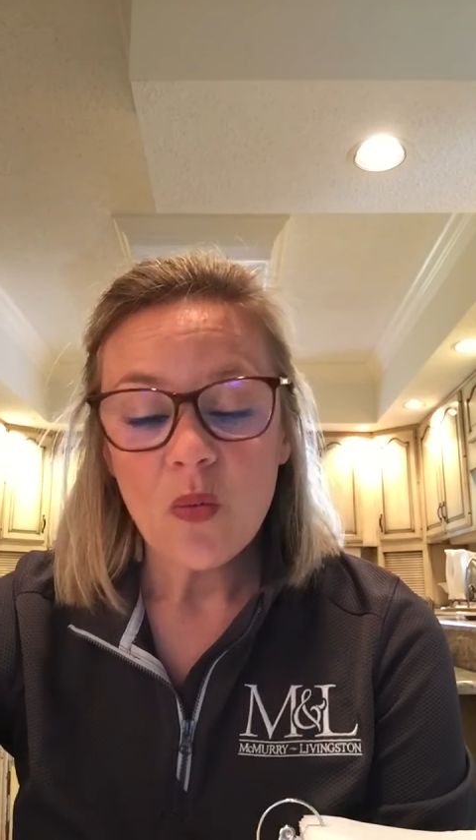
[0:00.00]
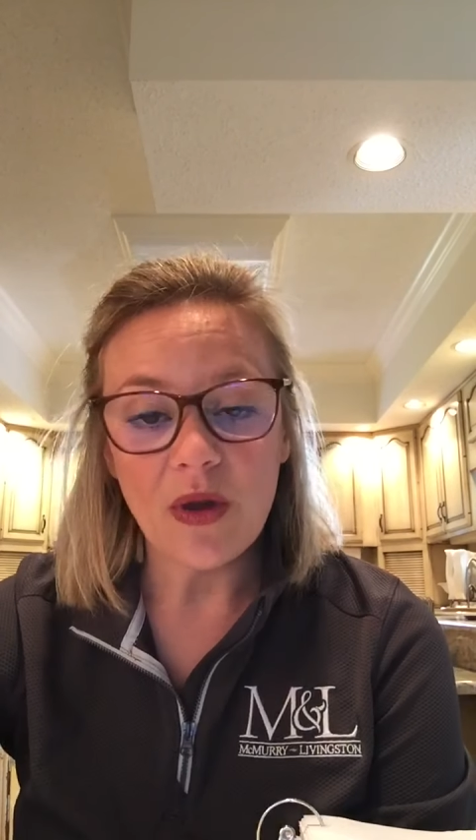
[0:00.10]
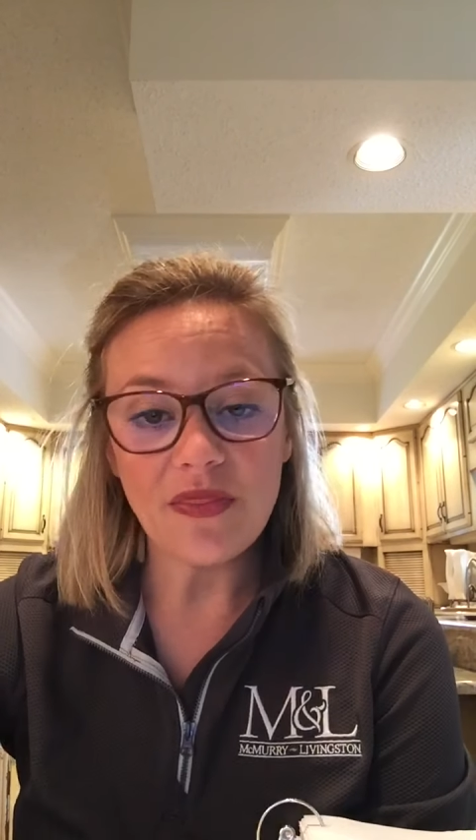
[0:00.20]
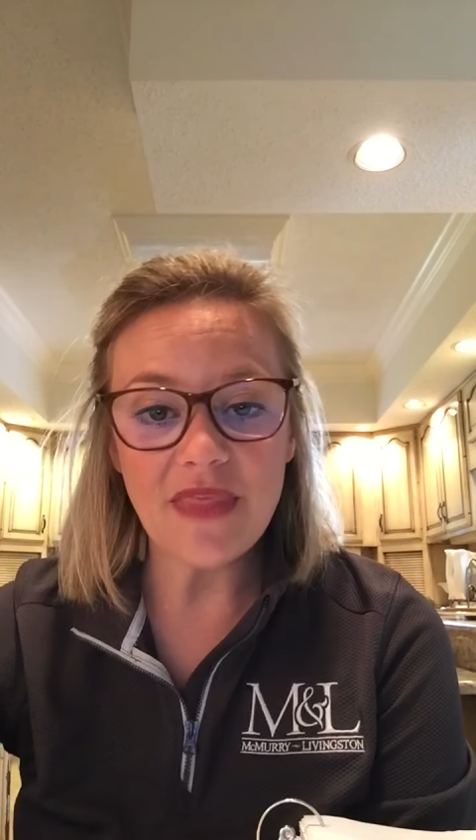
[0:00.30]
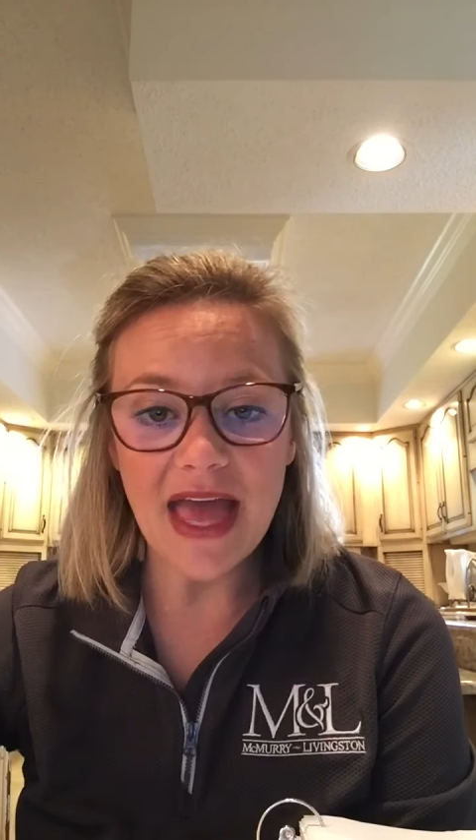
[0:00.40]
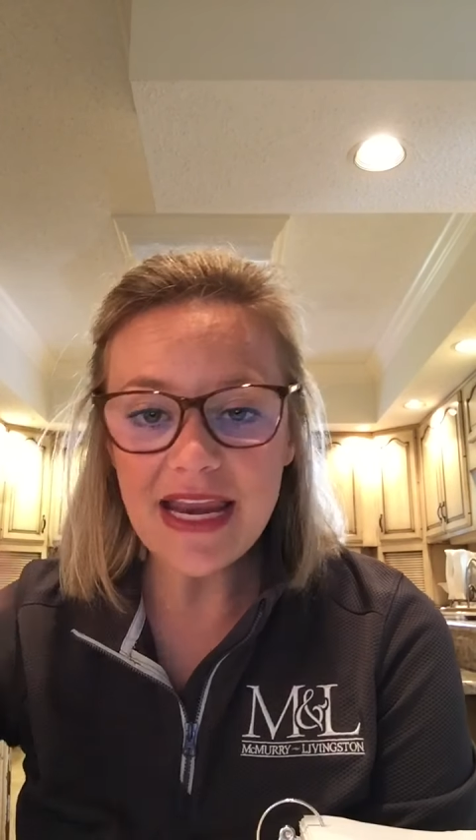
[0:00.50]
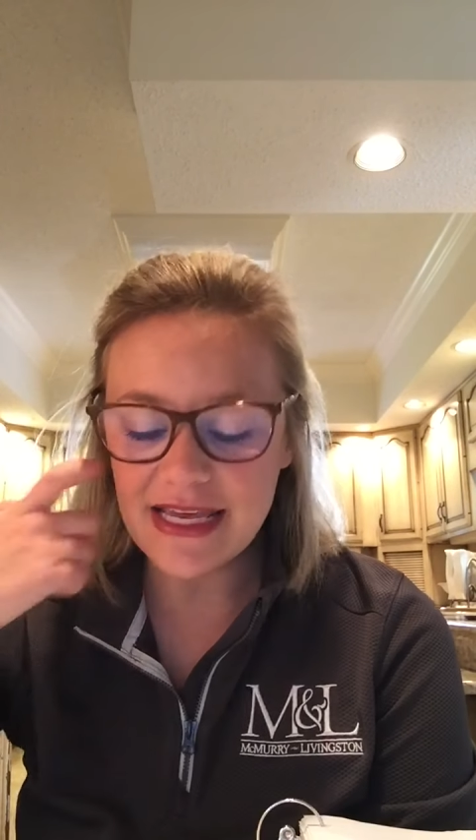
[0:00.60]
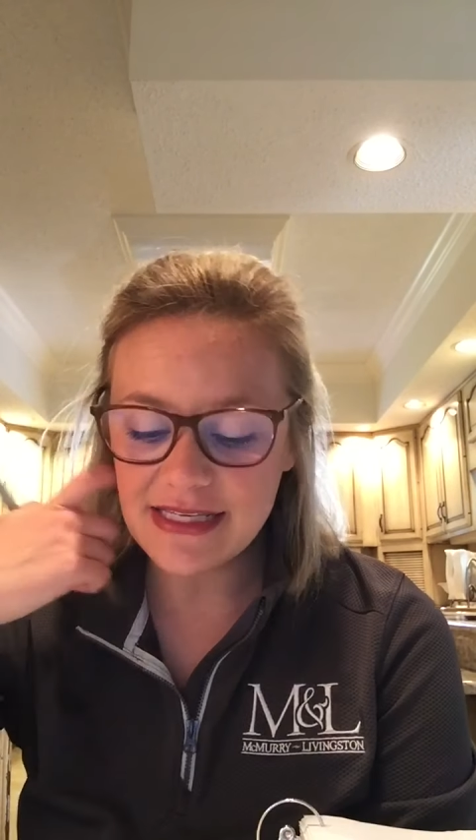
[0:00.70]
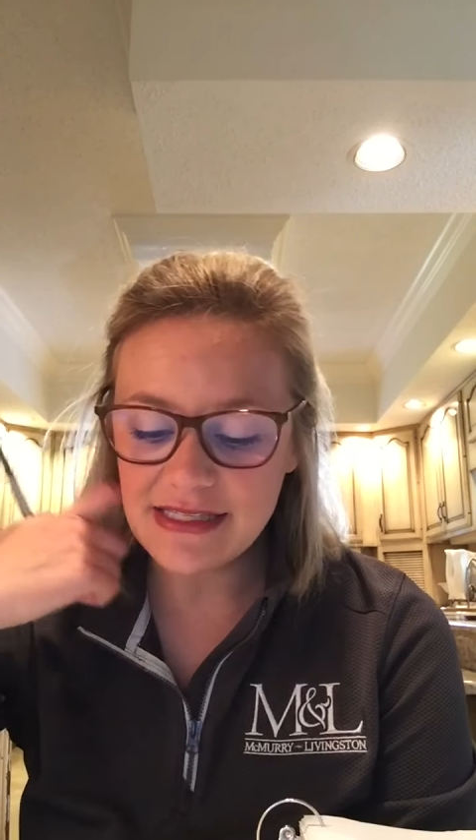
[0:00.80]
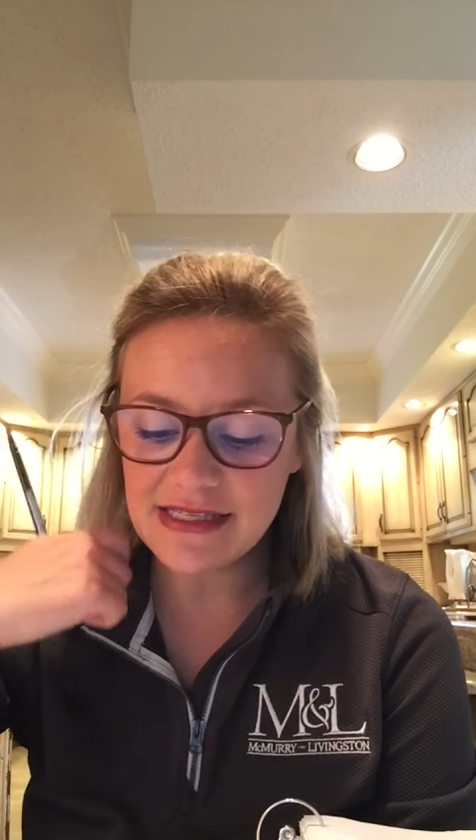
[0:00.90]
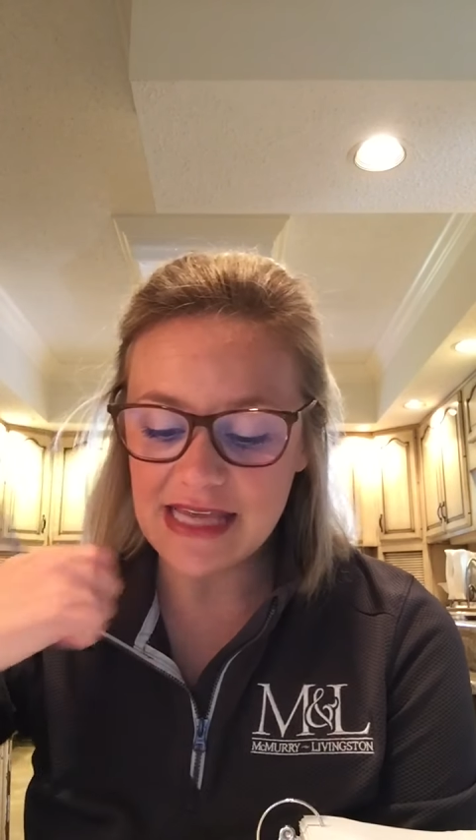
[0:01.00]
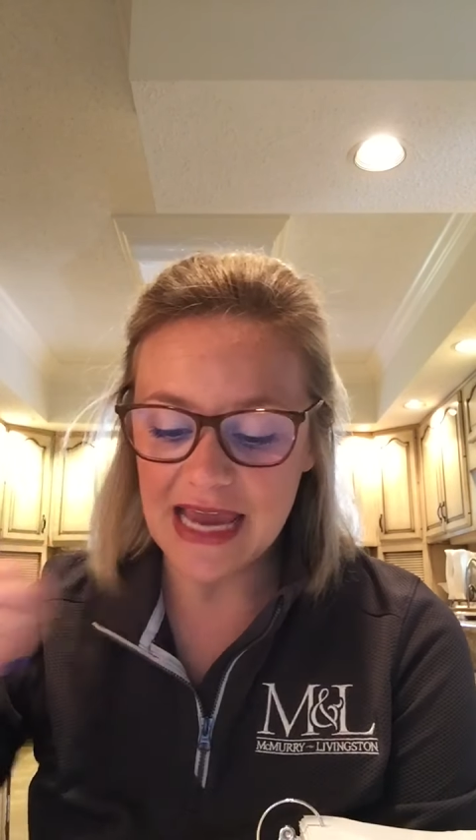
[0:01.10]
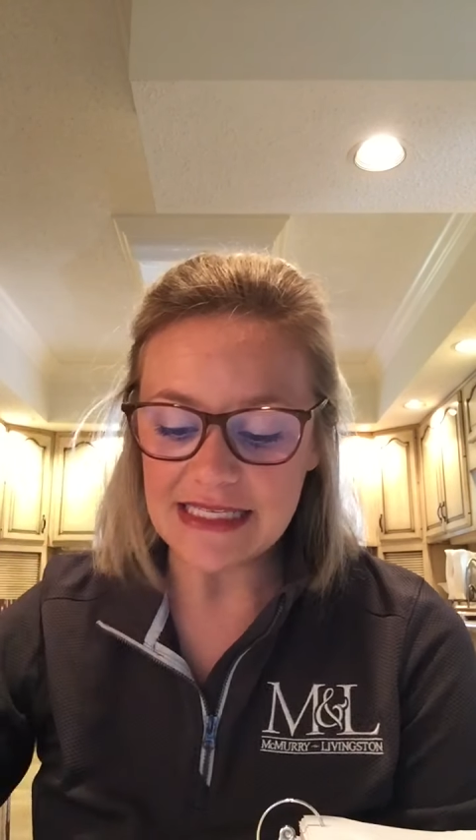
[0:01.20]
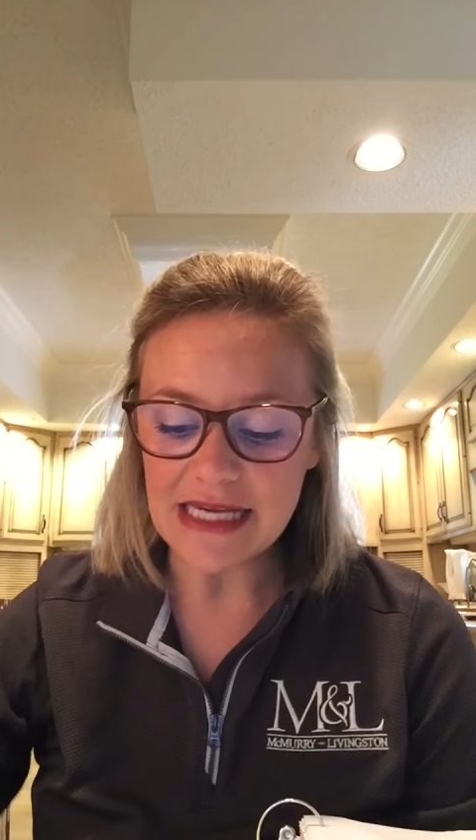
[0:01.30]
What that is a